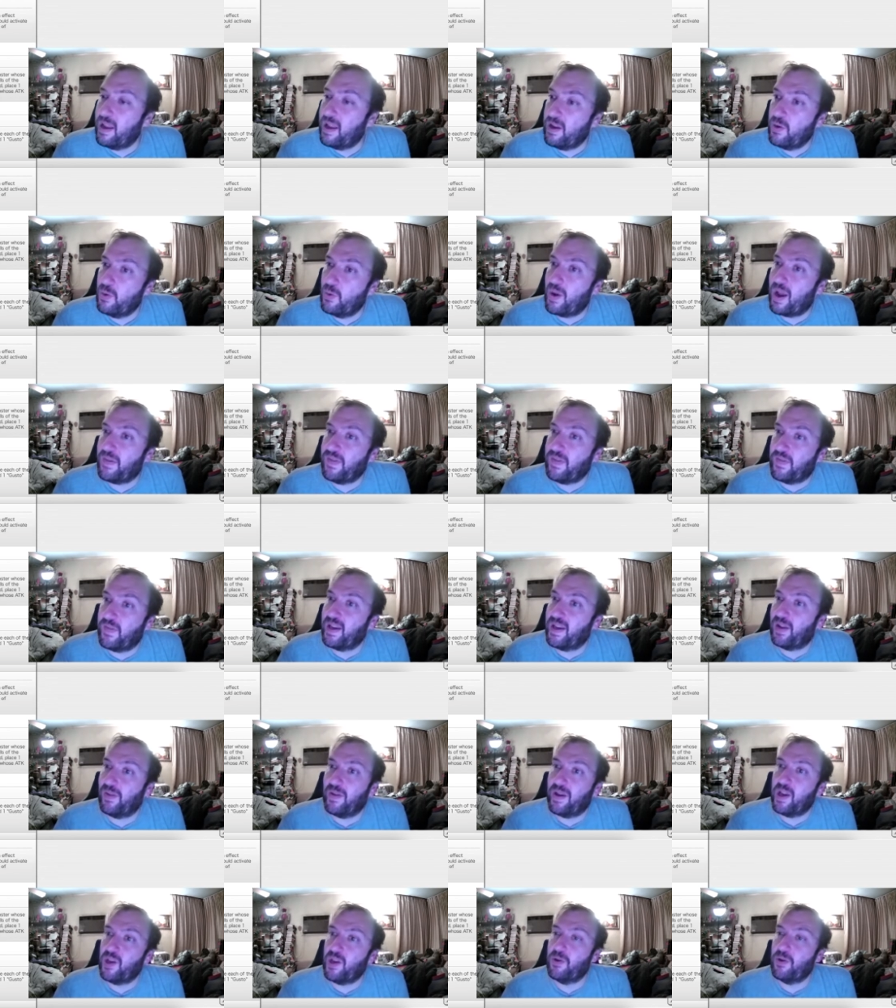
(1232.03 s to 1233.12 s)
you have the vanilla
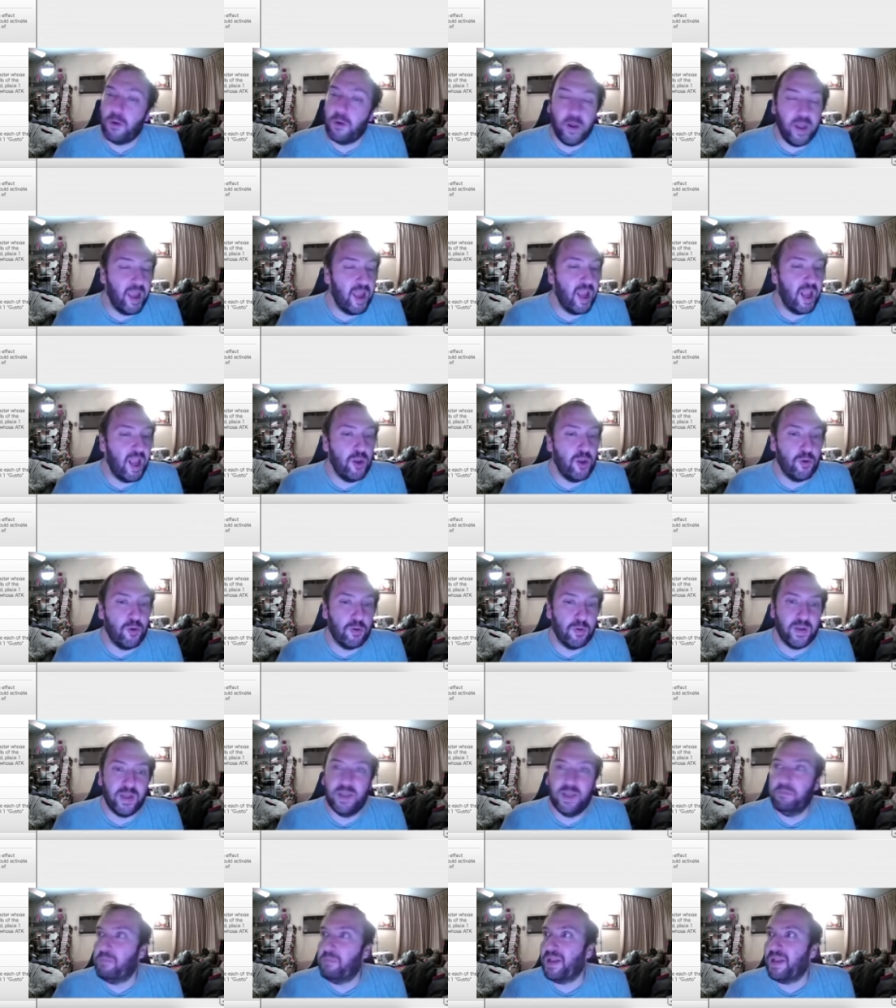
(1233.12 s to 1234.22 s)
in your hand, you
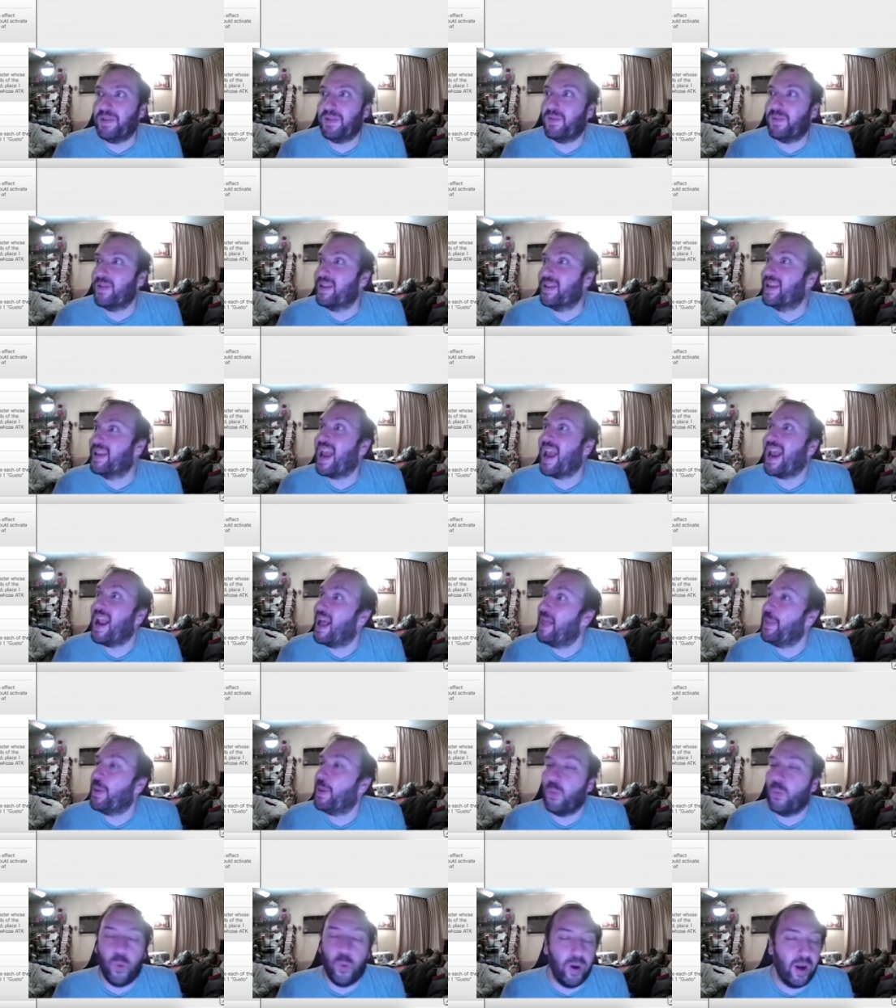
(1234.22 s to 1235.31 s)
can basically get
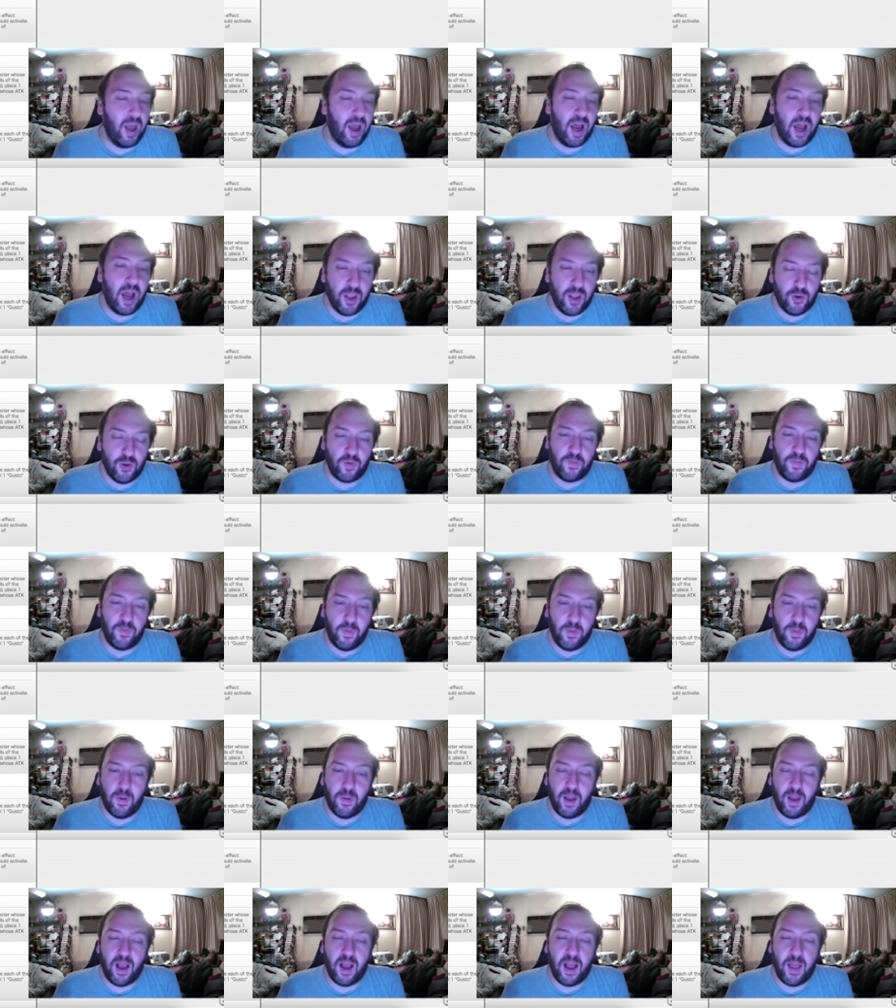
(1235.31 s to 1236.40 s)
another one on
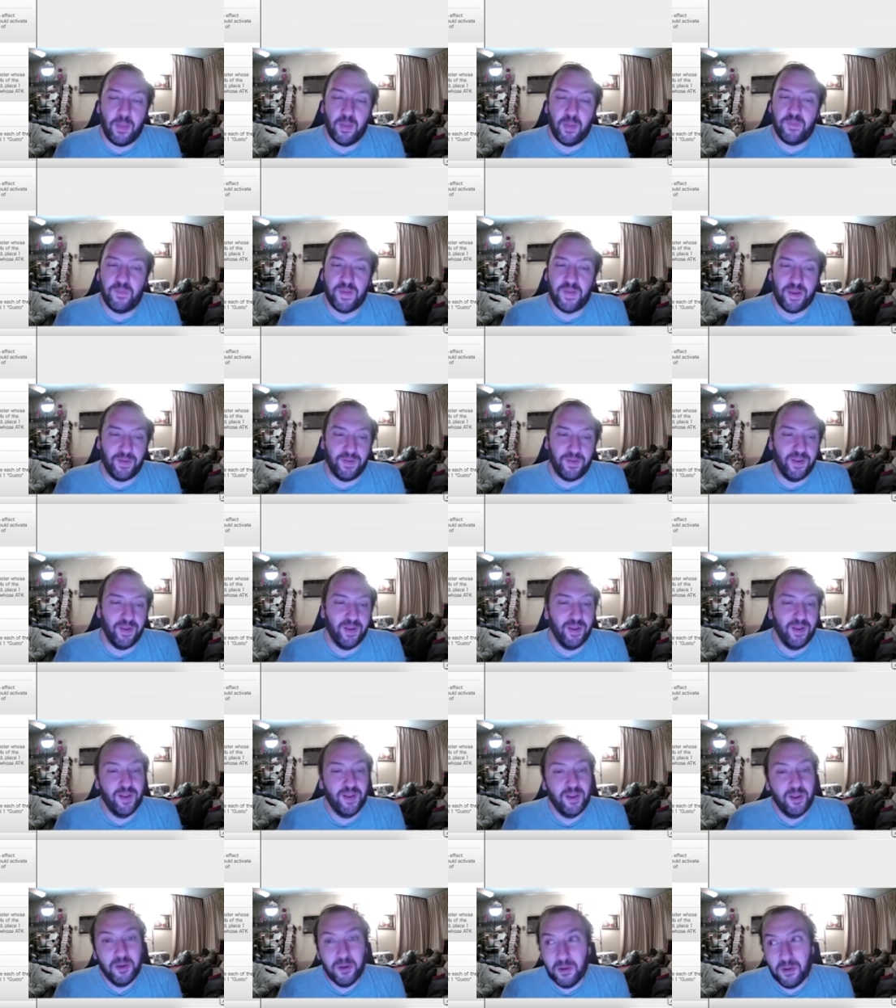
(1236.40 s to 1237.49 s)
the field.
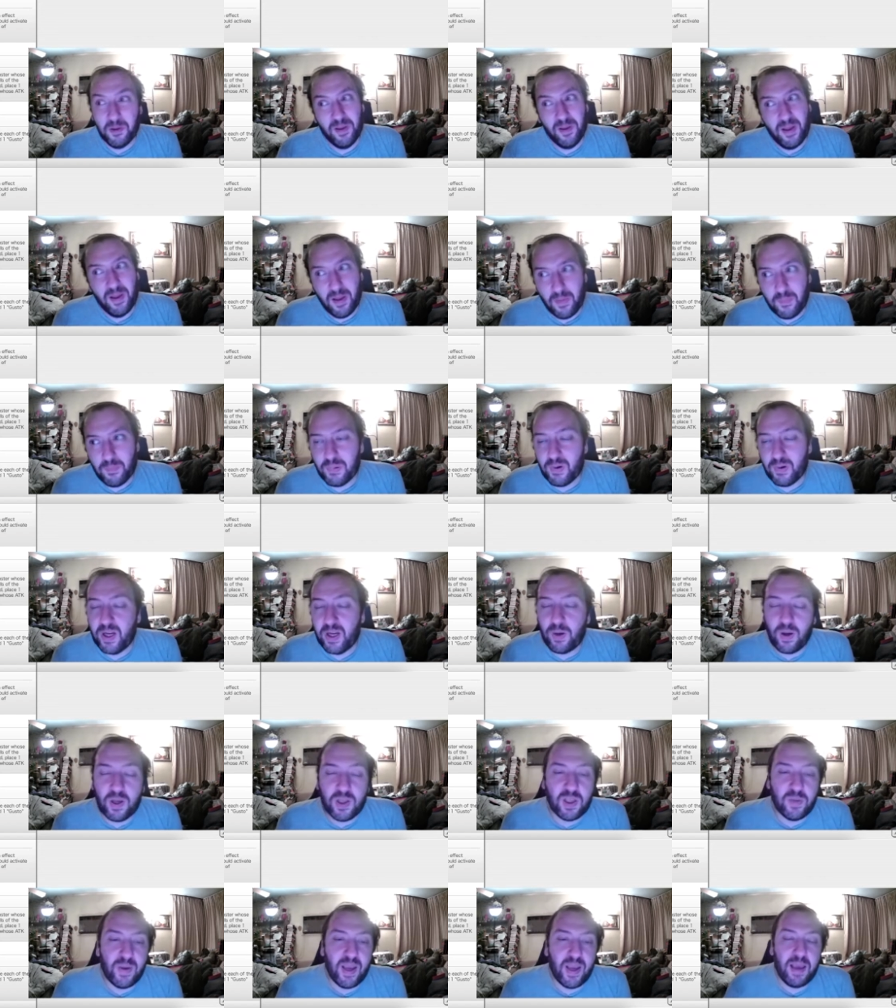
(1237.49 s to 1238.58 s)
Pretty
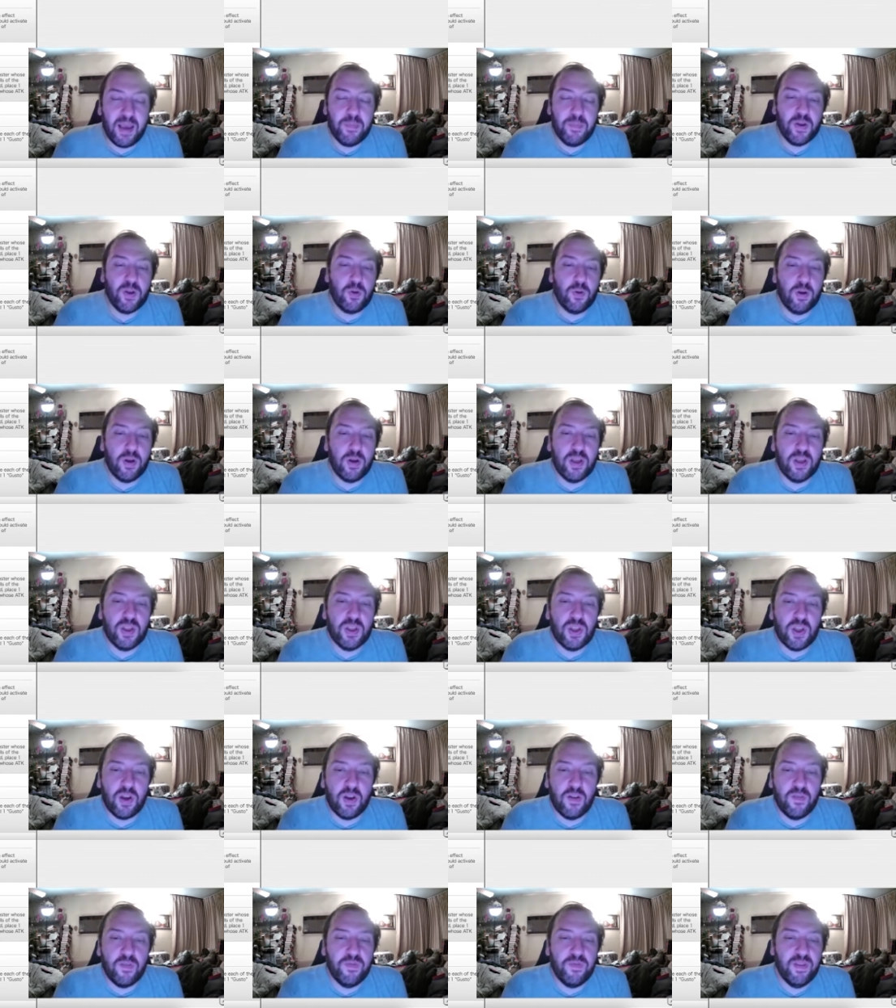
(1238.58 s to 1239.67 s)
awesome. And because
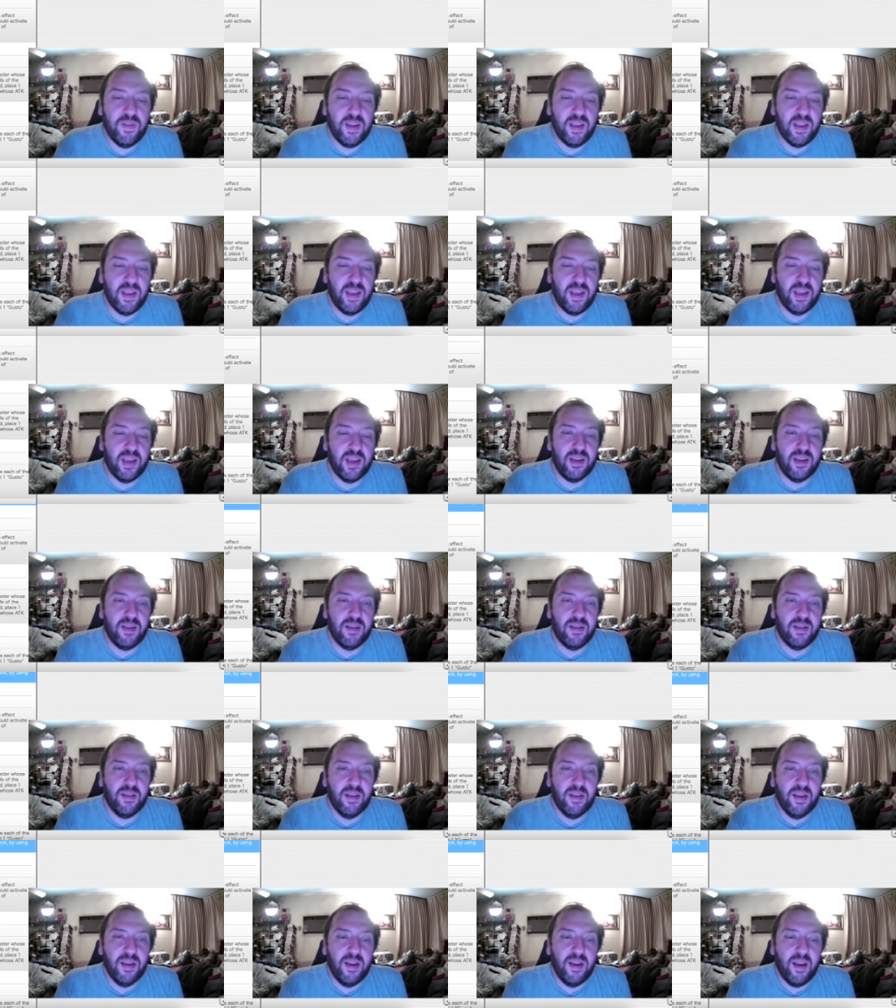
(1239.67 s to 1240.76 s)
of the
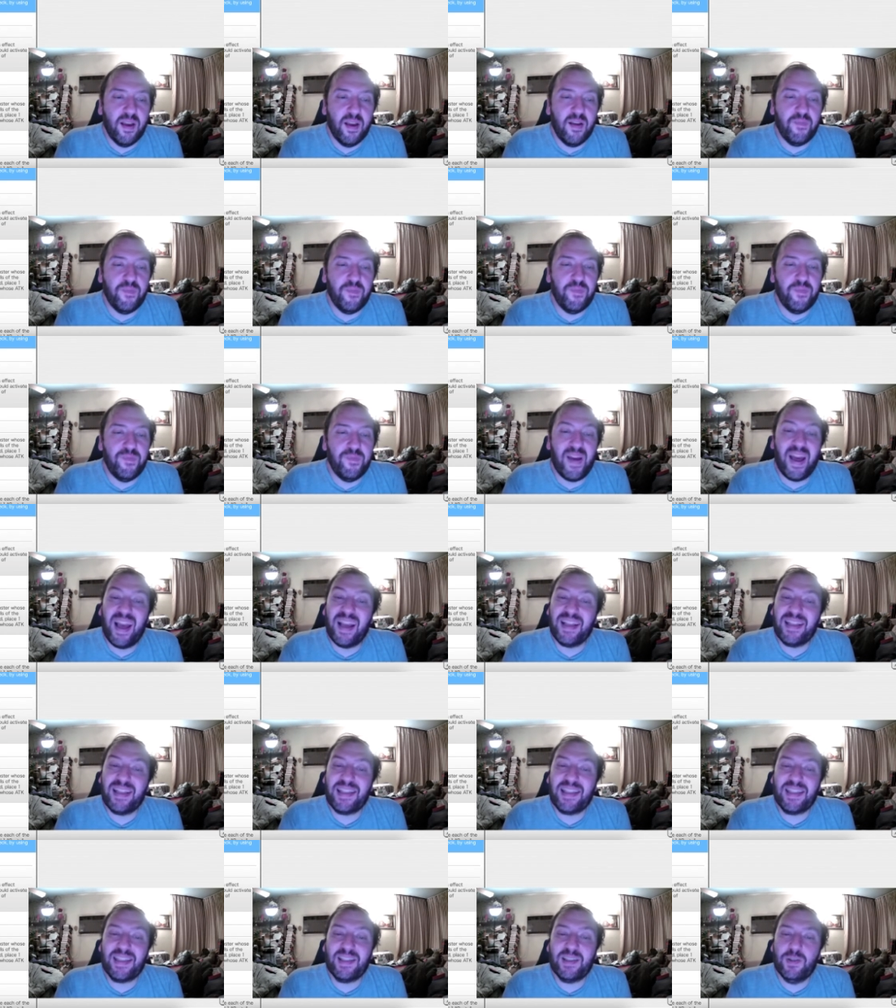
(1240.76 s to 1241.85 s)

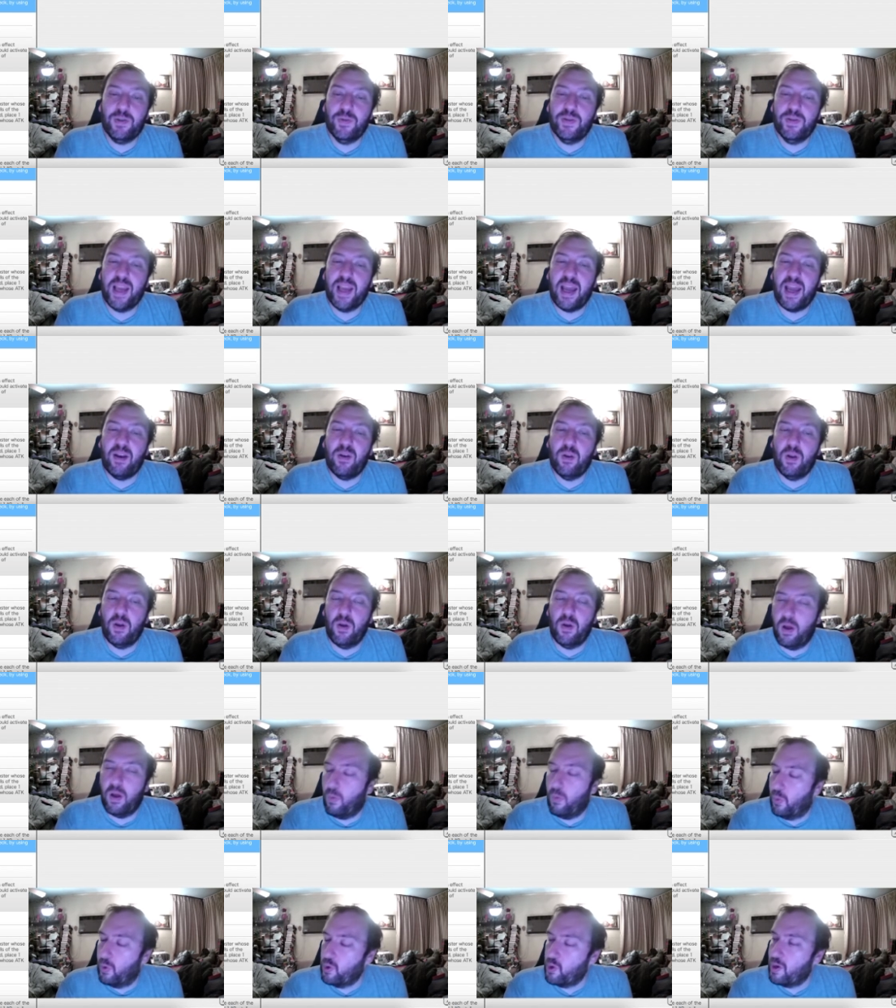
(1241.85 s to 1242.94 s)
effects you get
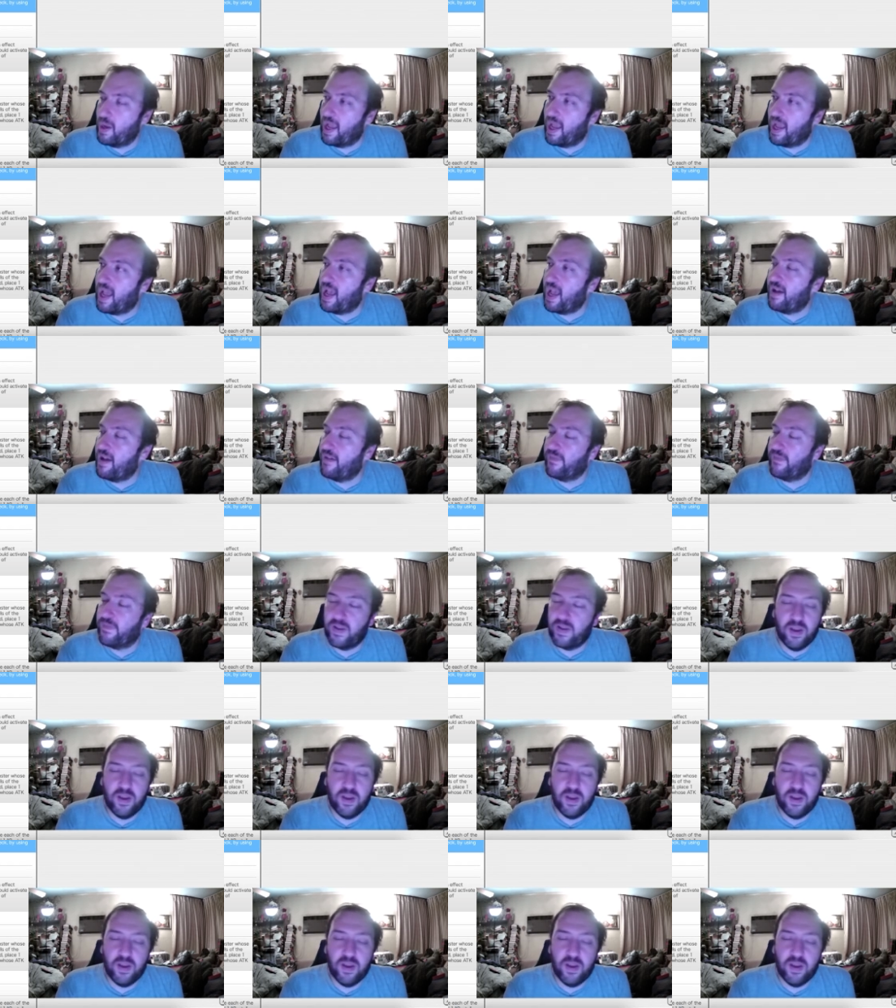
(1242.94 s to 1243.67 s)
when you have